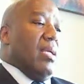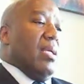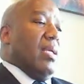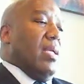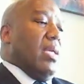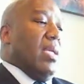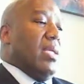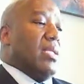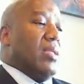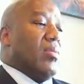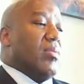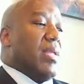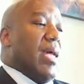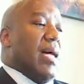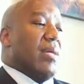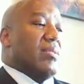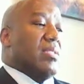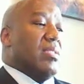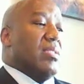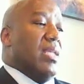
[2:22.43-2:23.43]
In
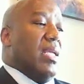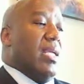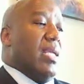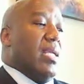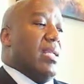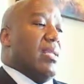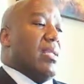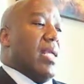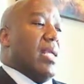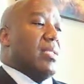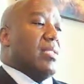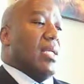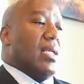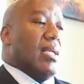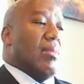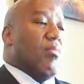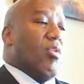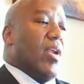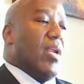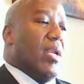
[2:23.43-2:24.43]
2010, they
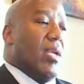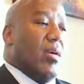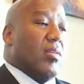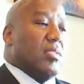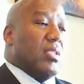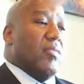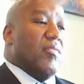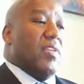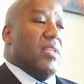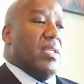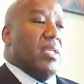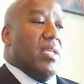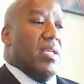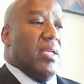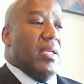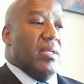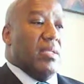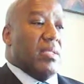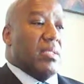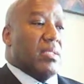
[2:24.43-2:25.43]
celebrated 150
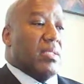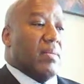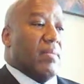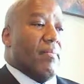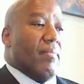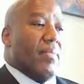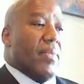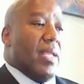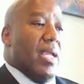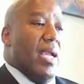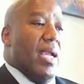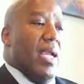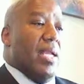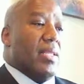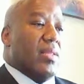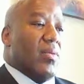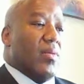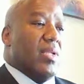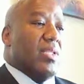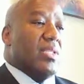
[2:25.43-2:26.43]
years and
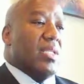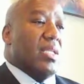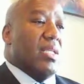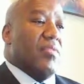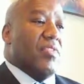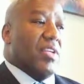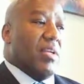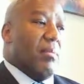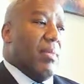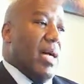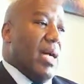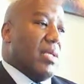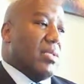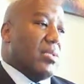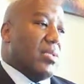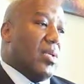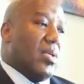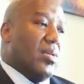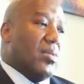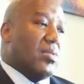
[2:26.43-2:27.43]
three significant
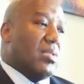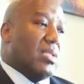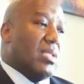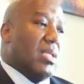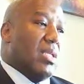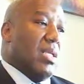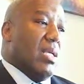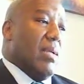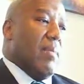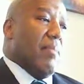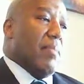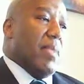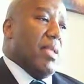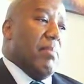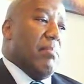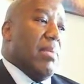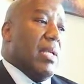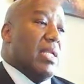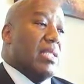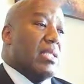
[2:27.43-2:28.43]
milestones.
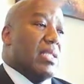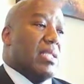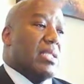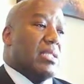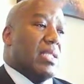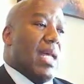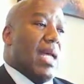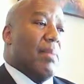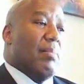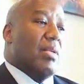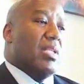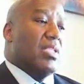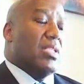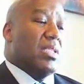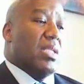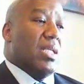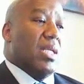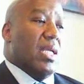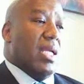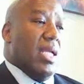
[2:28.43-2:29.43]
Billiton established
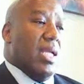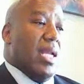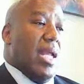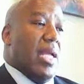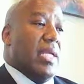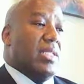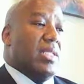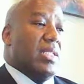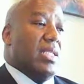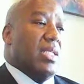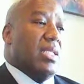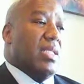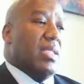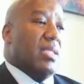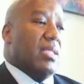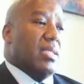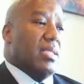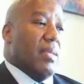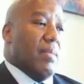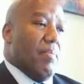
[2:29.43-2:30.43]
in
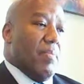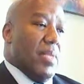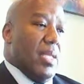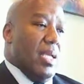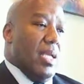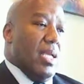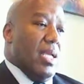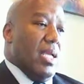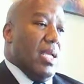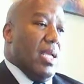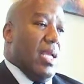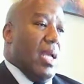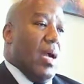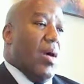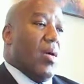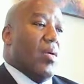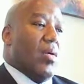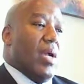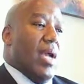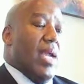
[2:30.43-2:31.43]

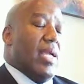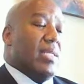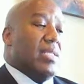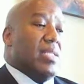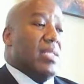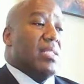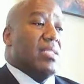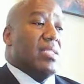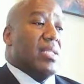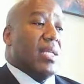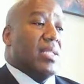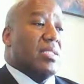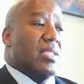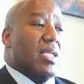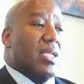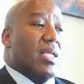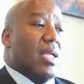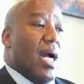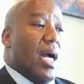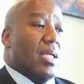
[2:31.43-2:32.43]

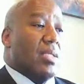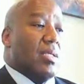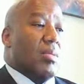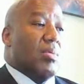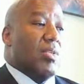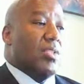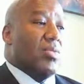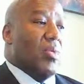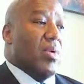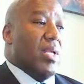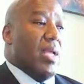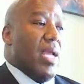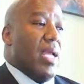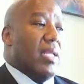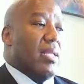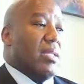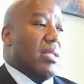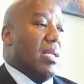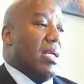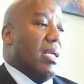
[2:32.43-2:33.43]
1860, October
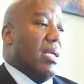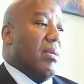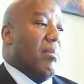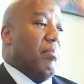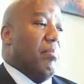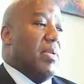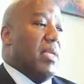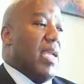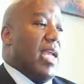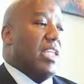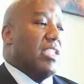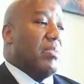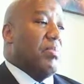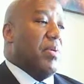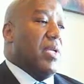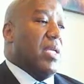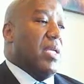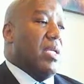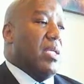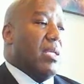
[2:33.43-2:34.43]
28.
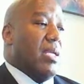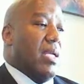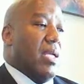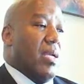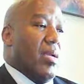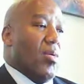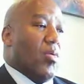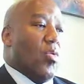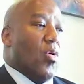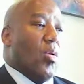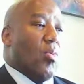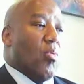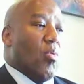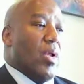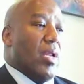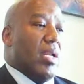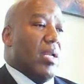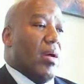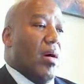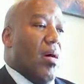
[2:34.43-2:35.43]
BHP
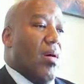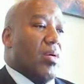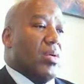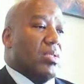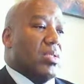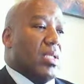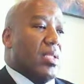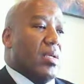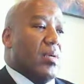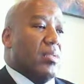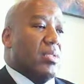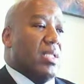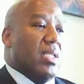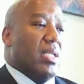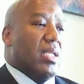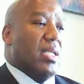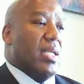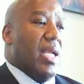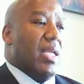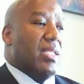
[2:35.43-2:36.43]
incorporated August
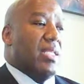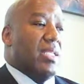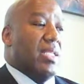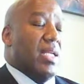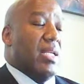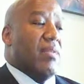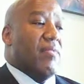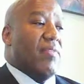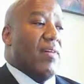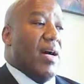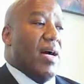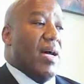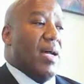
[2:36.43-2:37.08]
13, 1885.